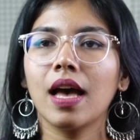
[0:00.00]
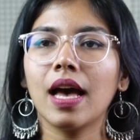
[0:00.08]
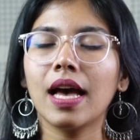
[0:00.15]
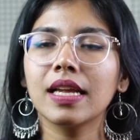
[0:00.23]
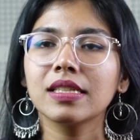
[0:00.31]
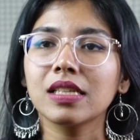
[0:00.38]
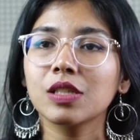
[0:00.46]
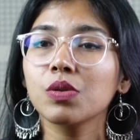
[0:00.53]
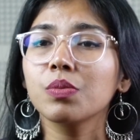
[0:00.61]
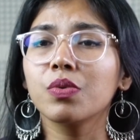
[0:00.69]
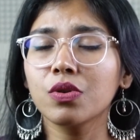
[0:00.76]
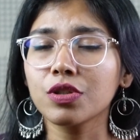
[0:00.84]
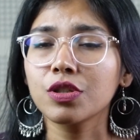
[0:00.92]
And it
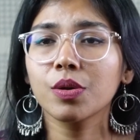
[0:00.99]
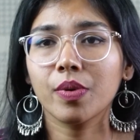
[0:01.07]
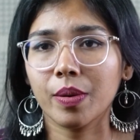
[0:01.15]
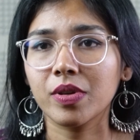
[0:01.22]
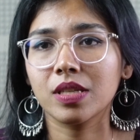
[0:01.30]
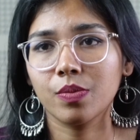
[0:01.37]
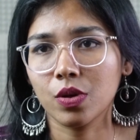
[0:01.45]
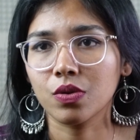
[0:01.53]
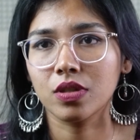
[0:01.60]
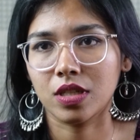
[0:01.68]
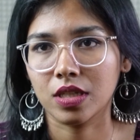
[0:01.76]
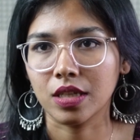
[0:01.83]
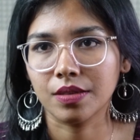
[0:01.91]
will boost your baby's
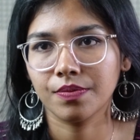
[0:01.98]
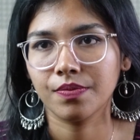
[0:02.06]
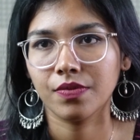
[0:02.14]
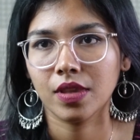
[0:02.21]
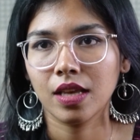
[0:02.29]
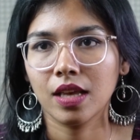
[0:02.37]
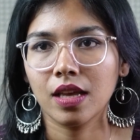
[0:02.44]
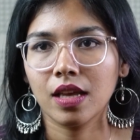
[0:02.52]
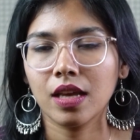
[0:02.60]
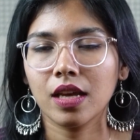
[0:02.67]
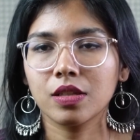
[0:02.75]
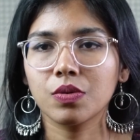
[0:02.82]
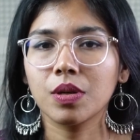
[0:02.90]
immunity.
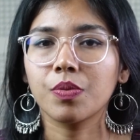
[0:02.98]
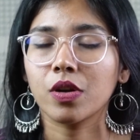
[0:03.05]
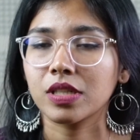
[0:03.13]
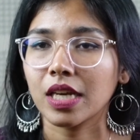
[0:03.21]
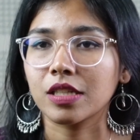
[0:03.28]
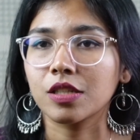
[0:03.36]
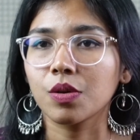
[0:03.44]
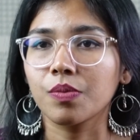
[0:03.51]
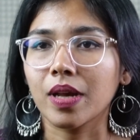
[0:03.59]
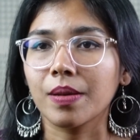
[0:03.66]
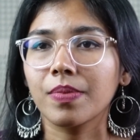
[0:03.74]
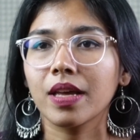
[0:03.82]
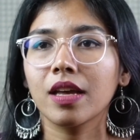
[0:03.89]
It will protect your
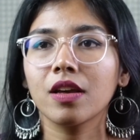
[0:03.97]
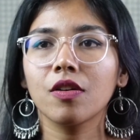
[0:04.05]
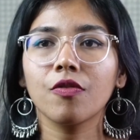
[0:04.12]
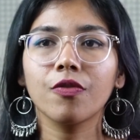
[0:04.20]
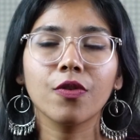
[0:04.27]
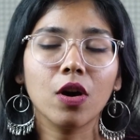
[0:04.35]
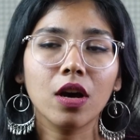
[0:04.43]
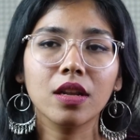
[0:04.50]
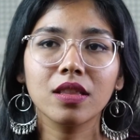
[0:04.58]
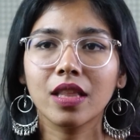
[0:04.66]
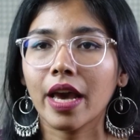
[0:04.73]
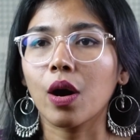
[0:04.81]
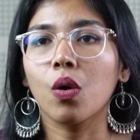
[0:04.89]
baby for
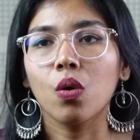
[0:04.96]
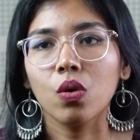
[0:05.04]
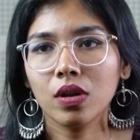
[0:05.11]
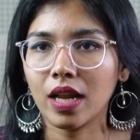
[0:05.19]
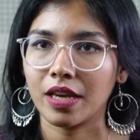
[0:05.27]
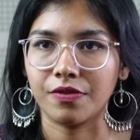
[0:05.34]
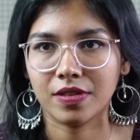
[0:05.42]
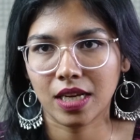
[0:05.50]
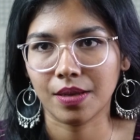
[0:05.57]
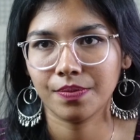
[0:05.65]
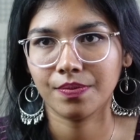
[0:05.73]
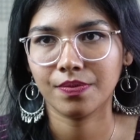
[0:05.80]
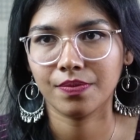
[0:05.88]
their whole lifetime.